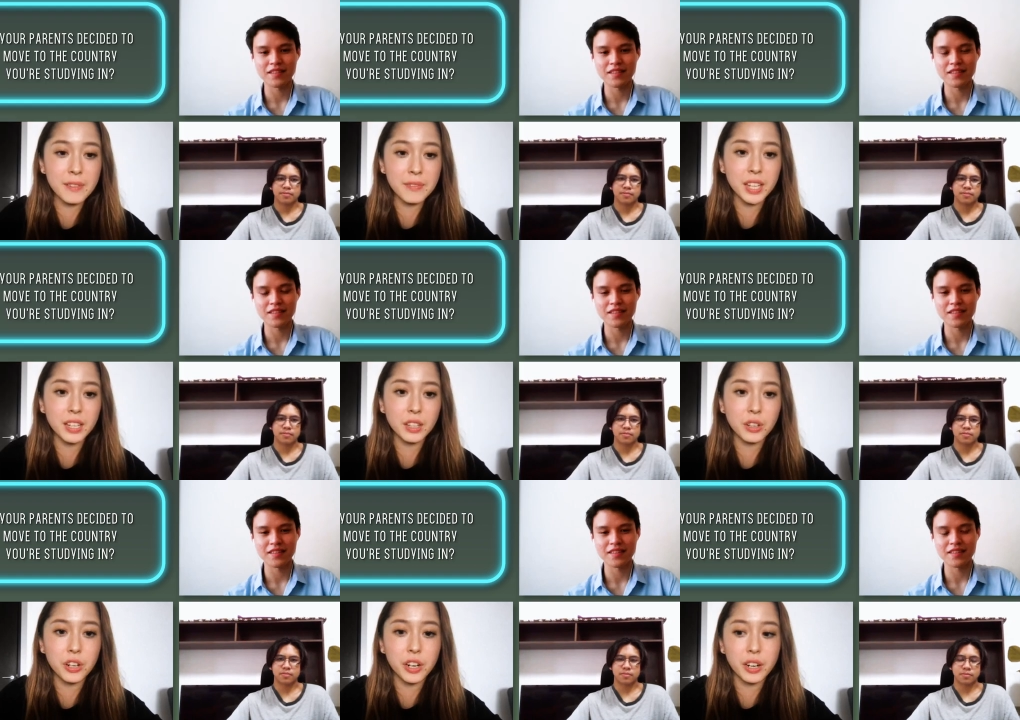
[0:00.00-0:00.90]
Speaker 1: having
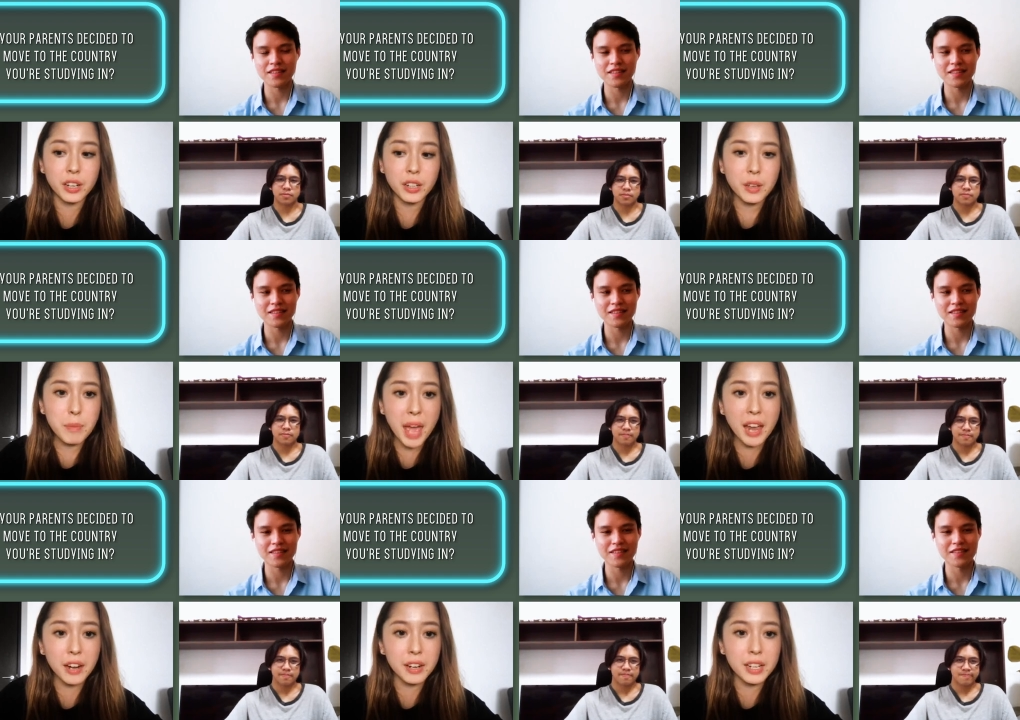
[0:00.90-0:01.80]
your
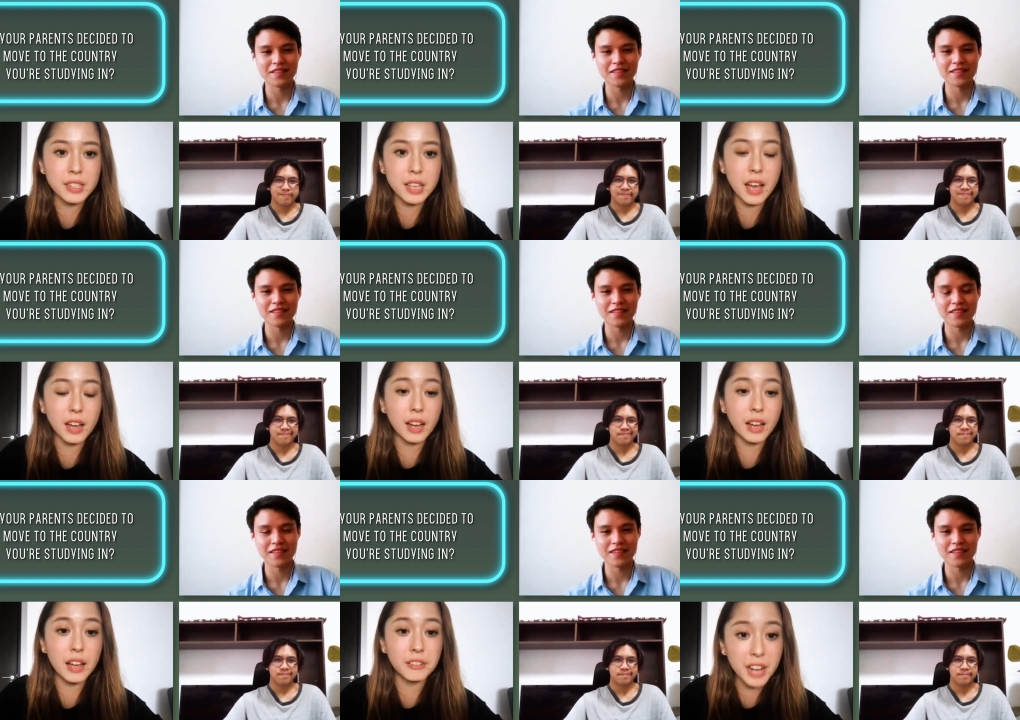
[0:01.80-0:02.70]
parents
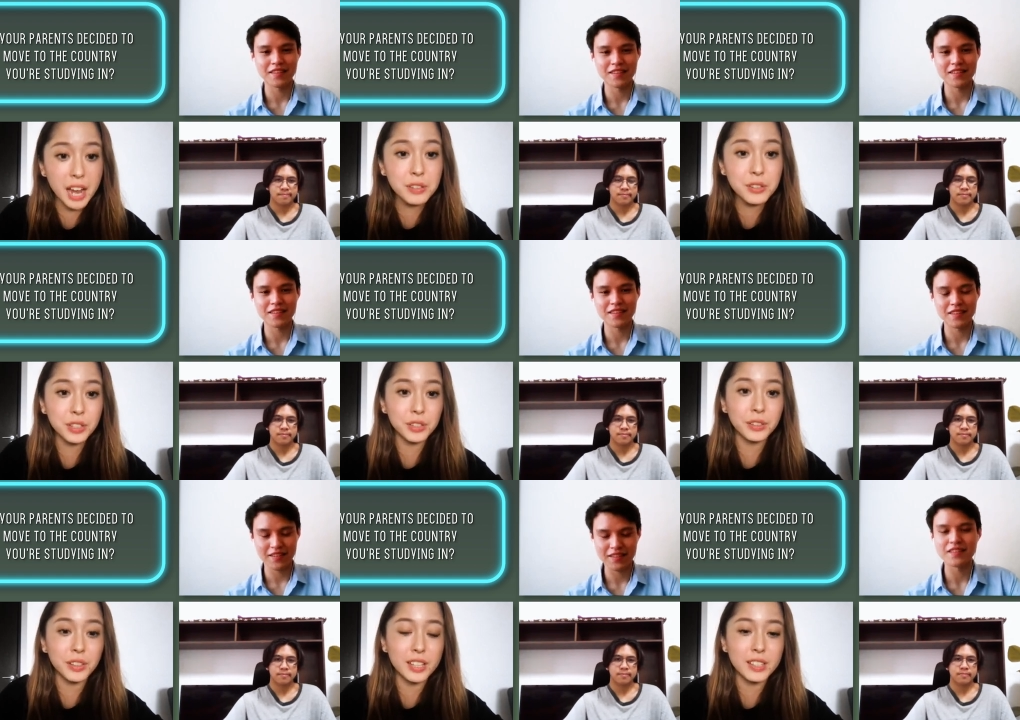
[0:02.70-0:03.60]
around you
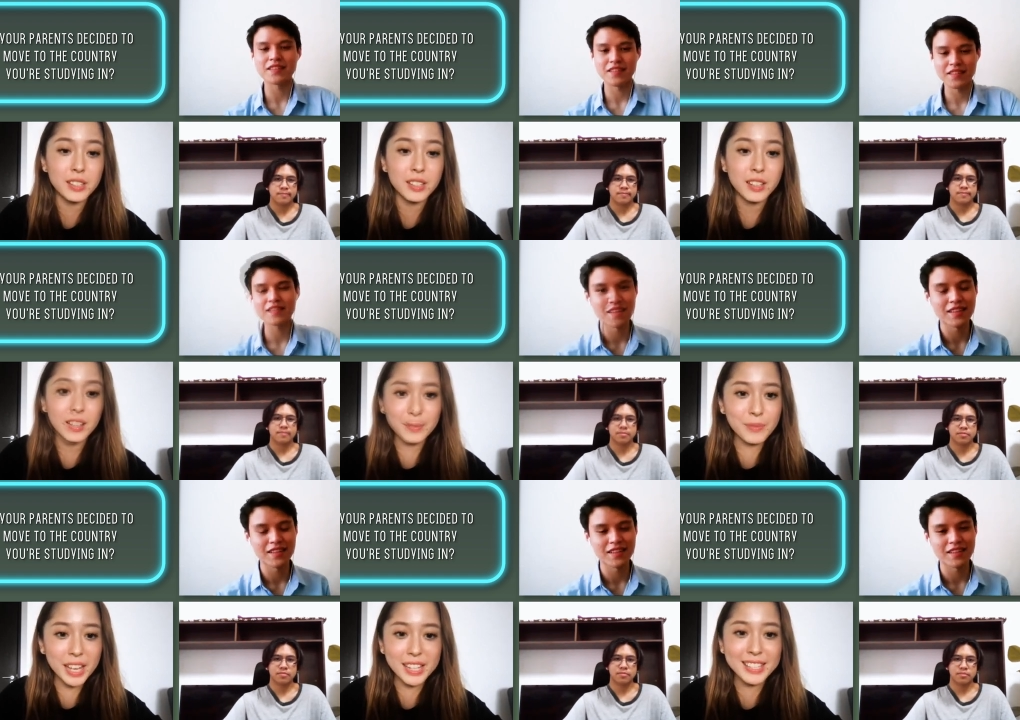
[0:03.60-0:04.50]
is the
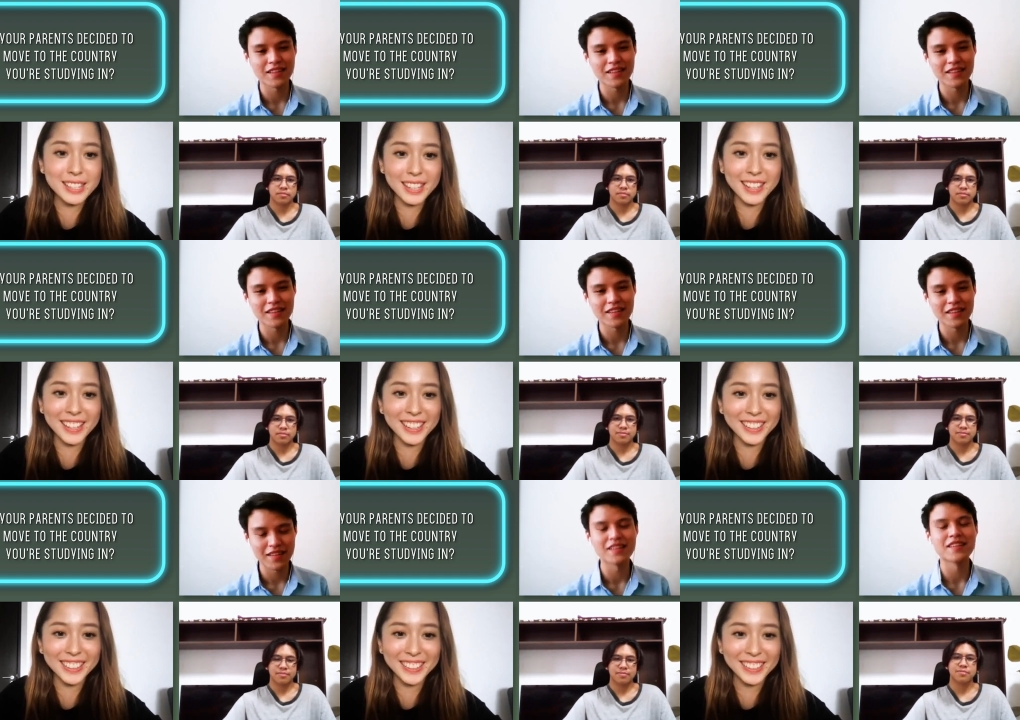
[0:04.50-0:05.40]
best
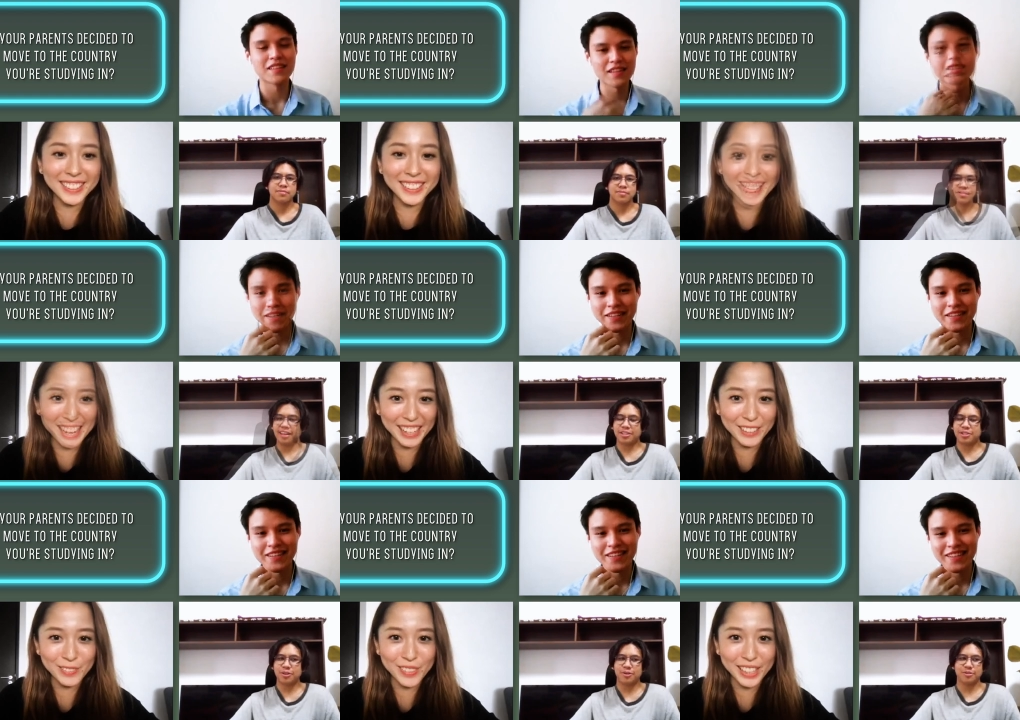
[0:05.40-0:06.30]
thing.
Speaker 2: That's
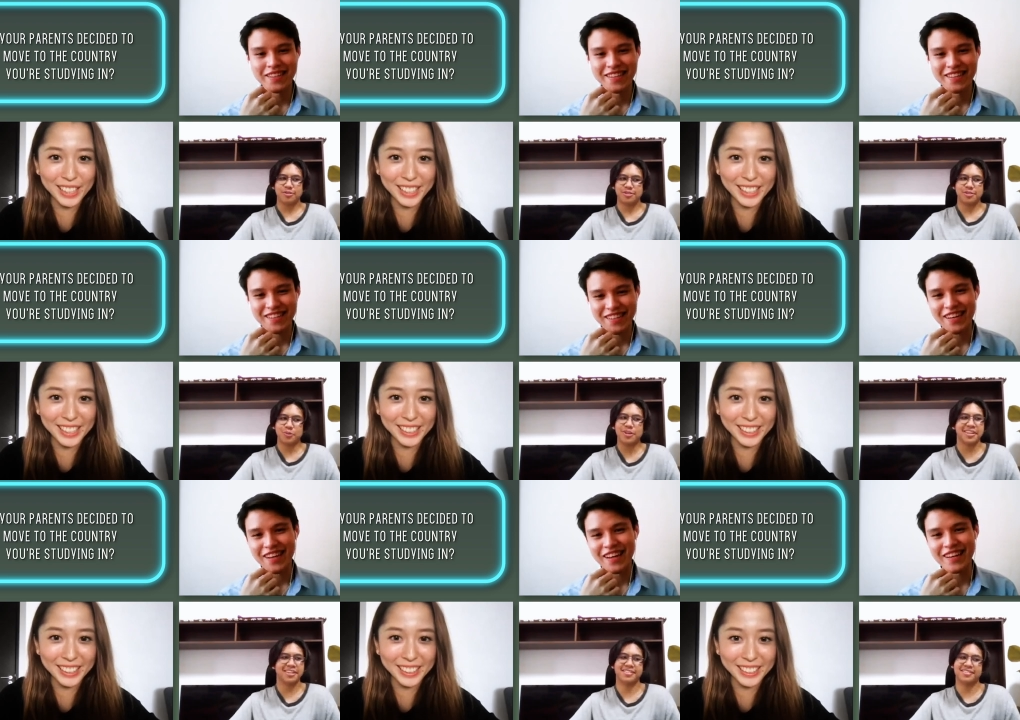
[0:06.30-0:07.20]
so
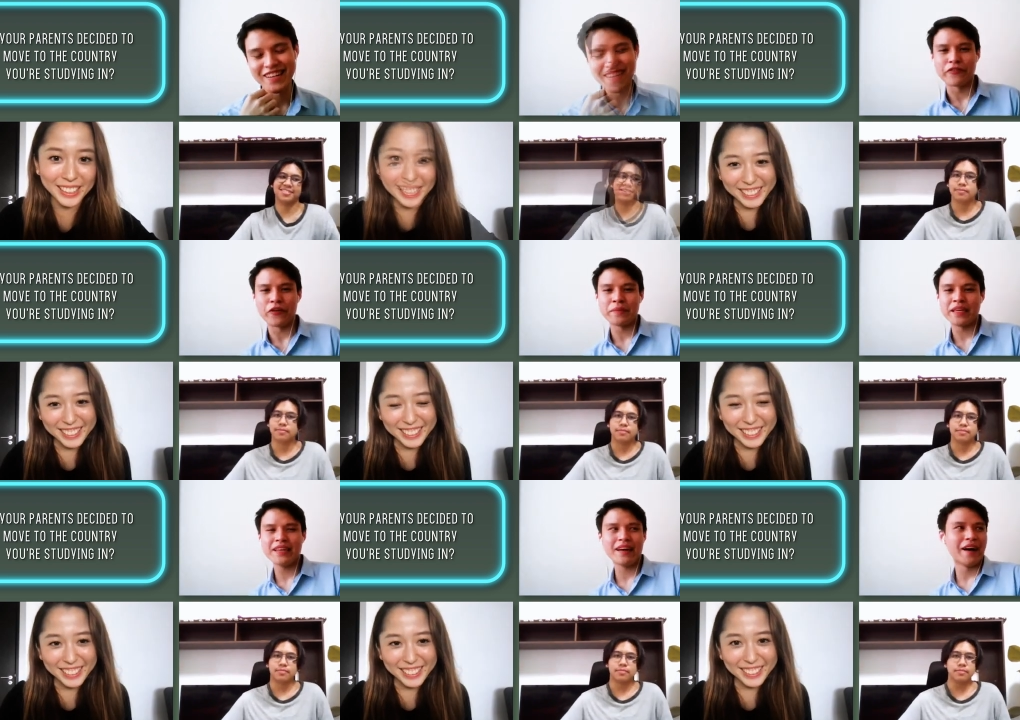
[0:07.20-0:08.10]
sweet for
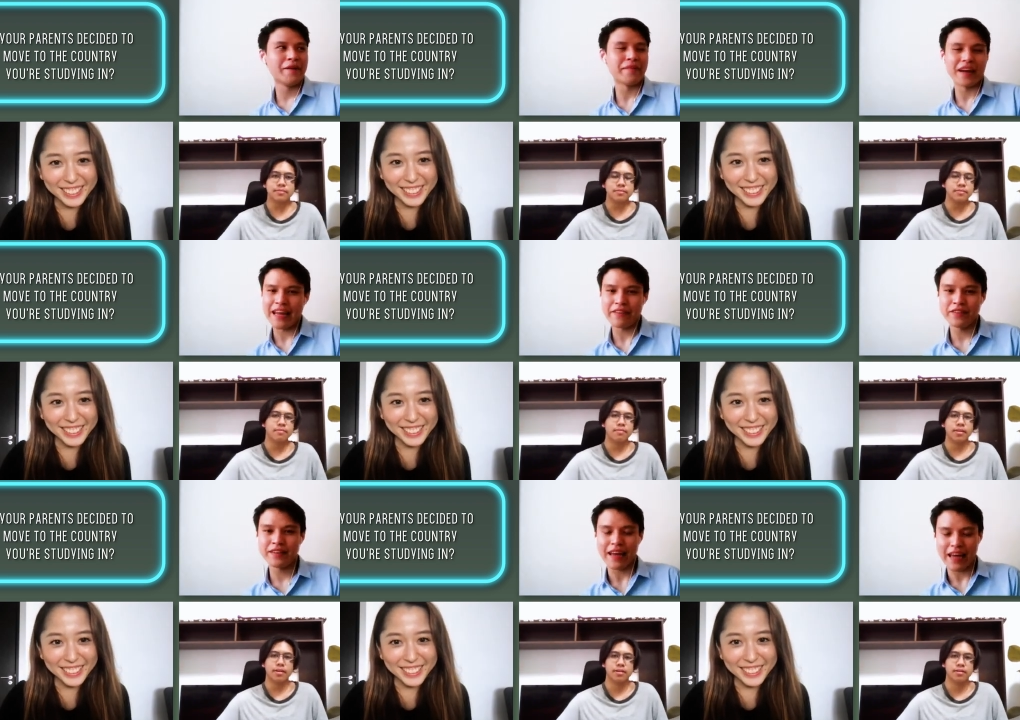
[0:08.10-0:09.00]
me, um, I
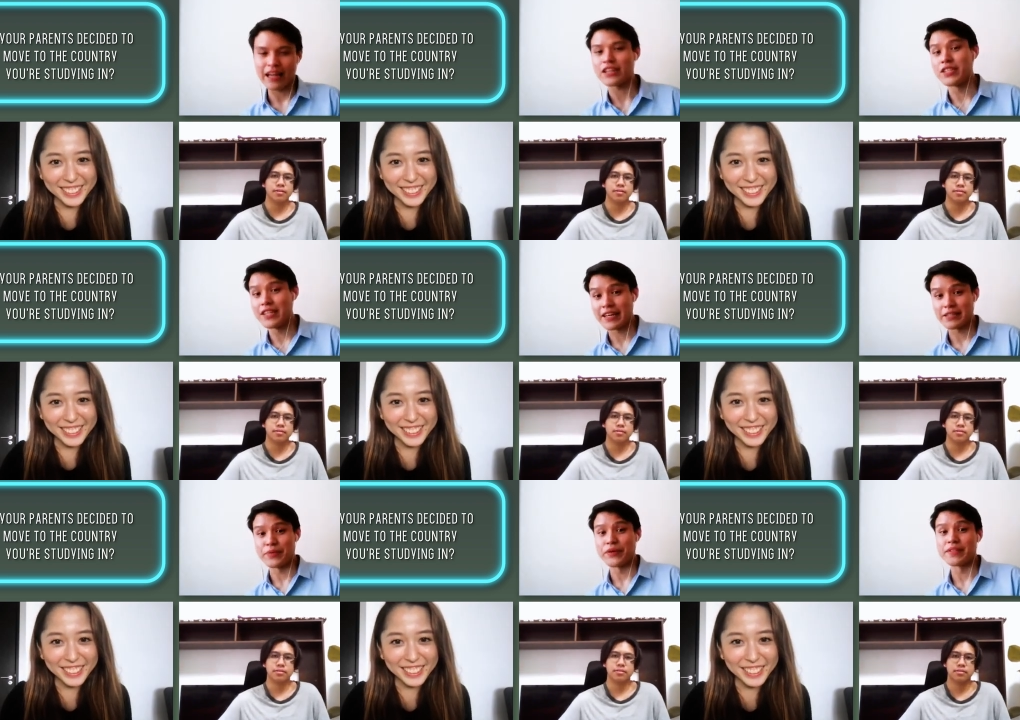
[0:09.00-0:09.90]
never actually
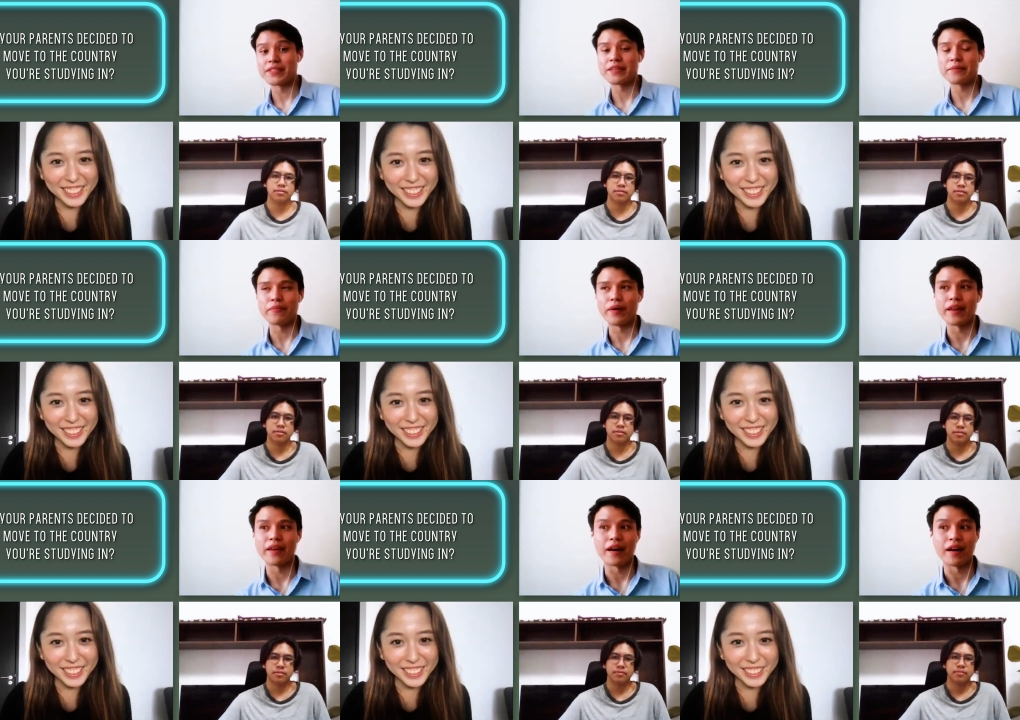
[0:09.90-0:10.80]
experienced it, but